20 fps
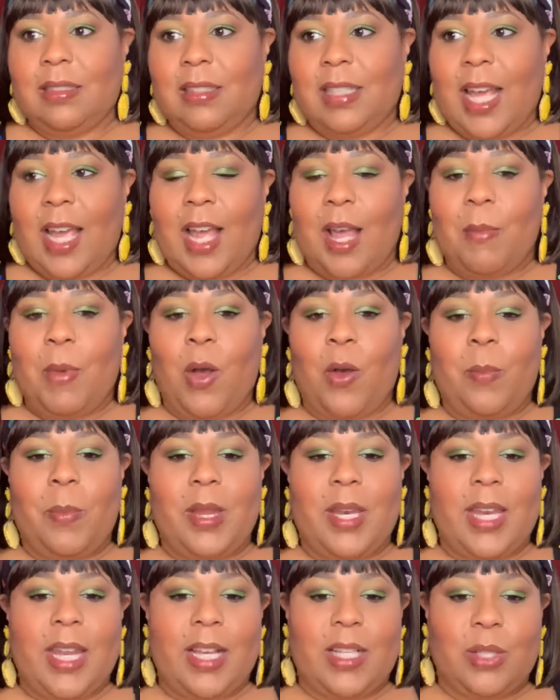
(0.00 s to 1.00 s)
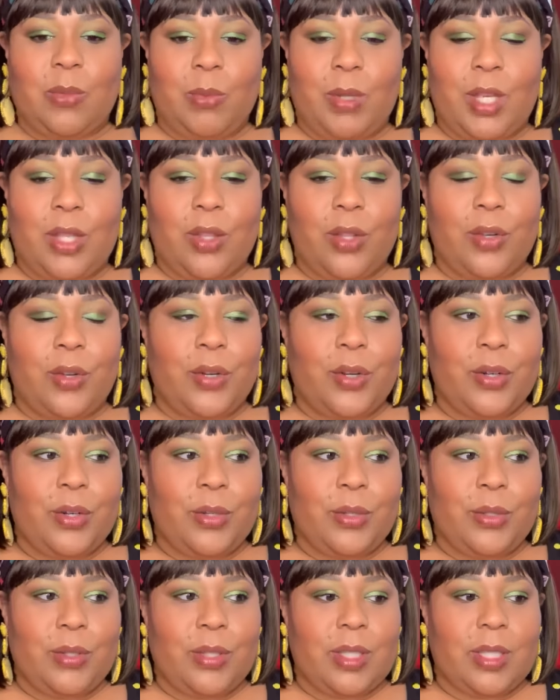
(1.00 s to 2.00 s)
Like, I'm hoping next week the
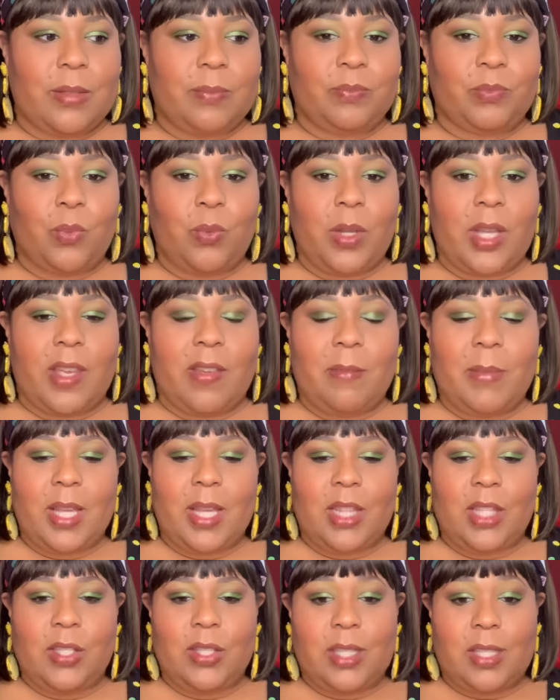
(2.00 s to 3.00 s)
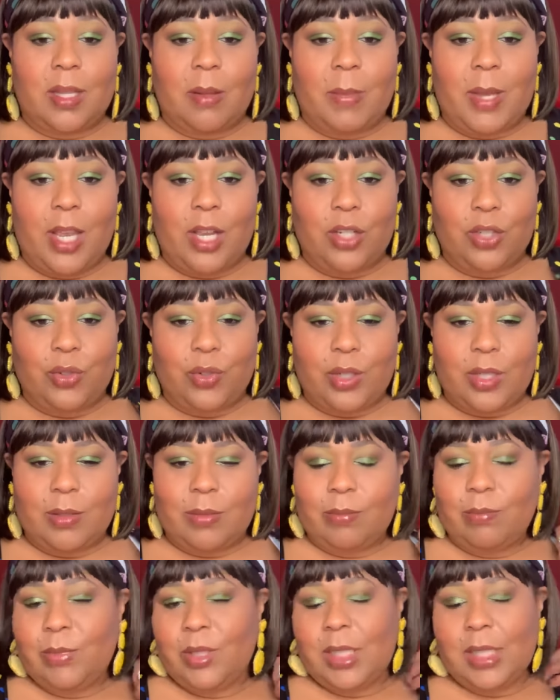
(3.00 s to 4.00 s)
girls will give little something
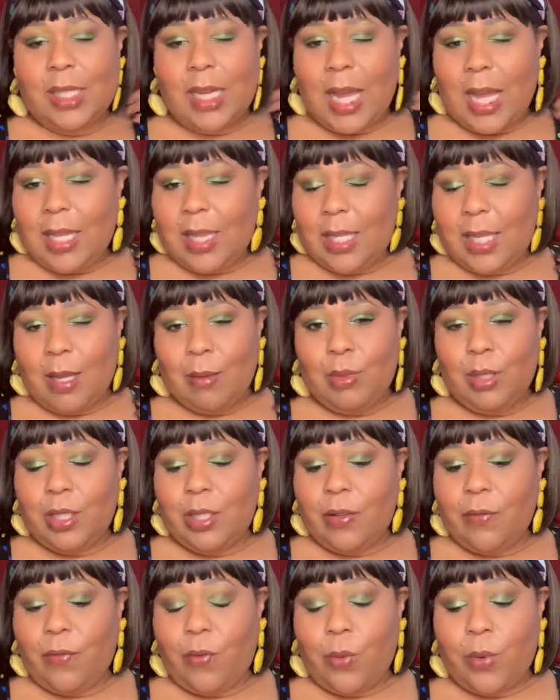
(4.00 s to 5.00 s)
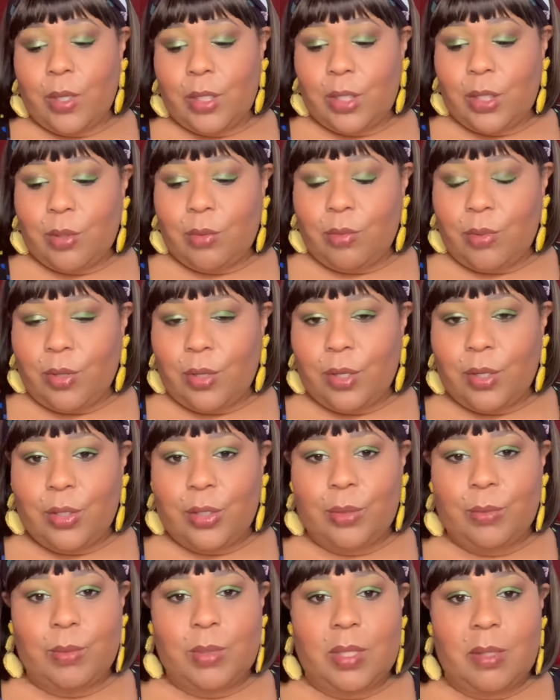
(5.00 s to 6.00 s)
extra. Denali, I'm looking forward to you,
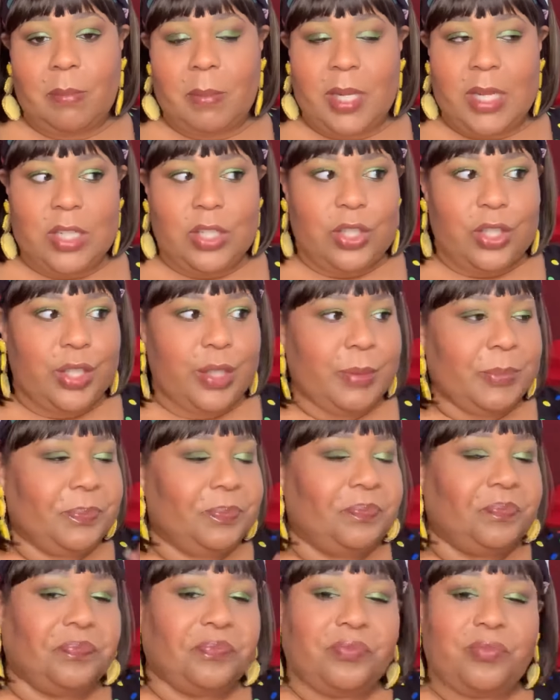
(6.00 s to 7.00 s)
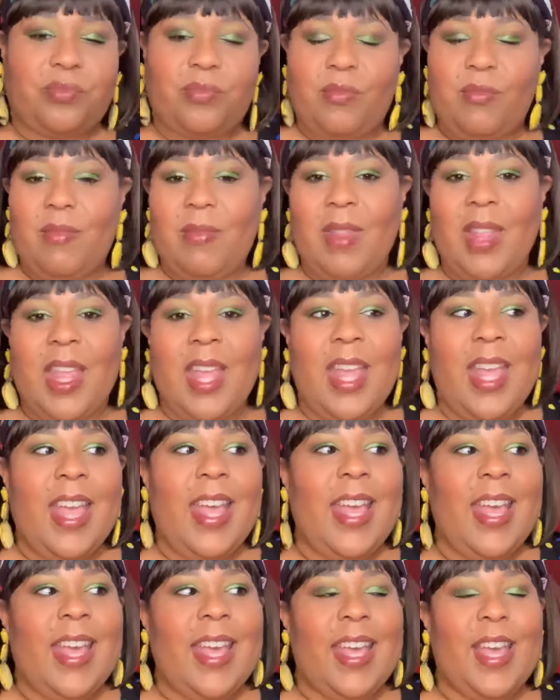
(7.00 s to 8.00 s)
girl. Tamisha,
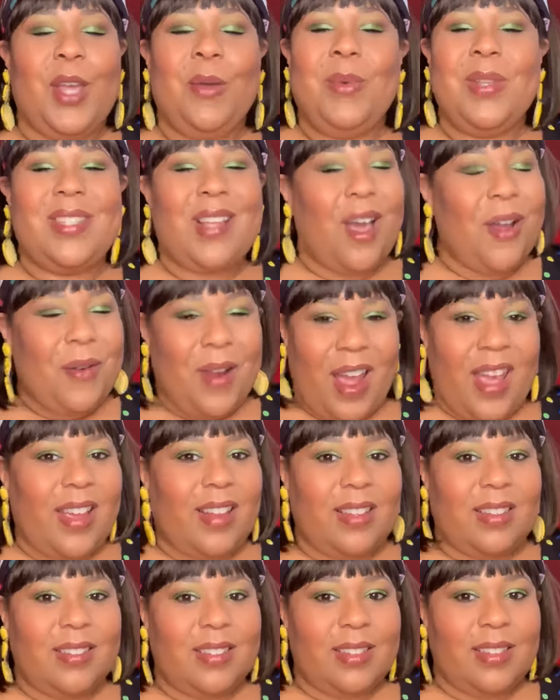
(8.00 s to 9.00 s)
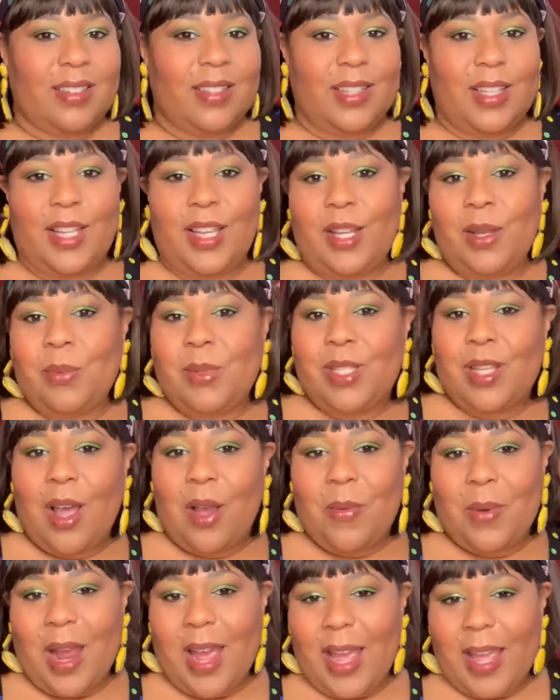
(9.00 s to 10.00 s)
it was all
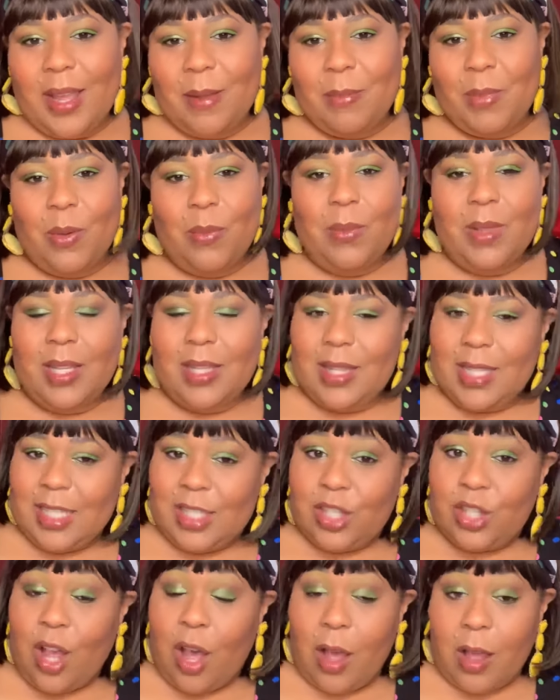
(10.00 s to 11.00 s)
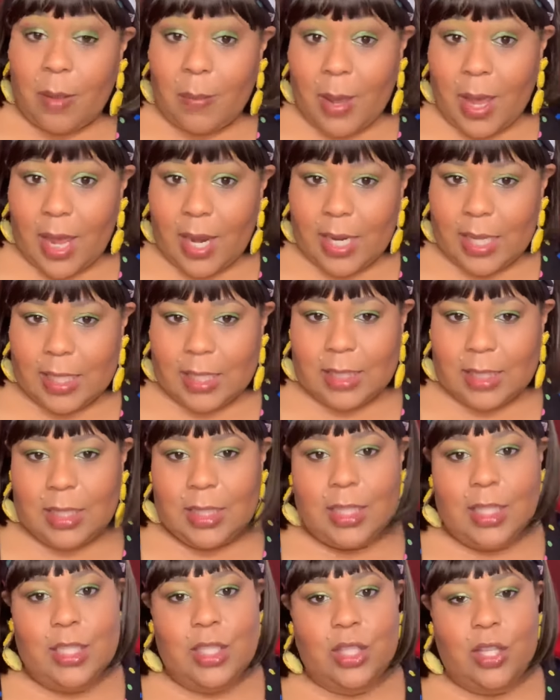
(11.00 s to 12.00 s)
right, but let's talk about
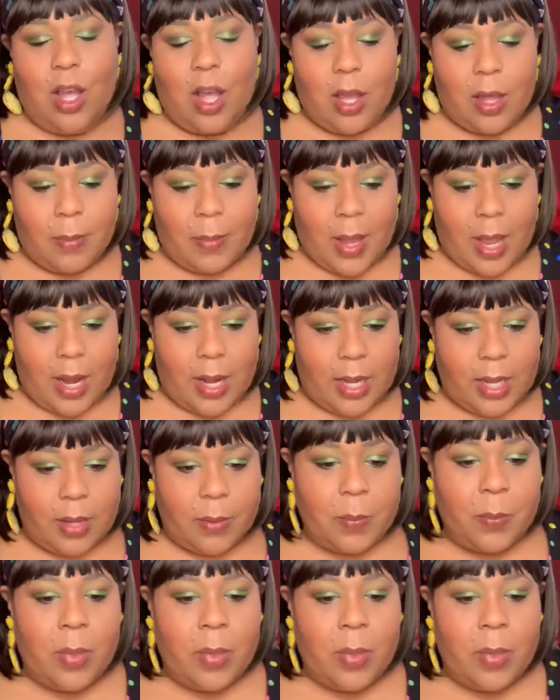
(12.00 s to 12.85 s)
it.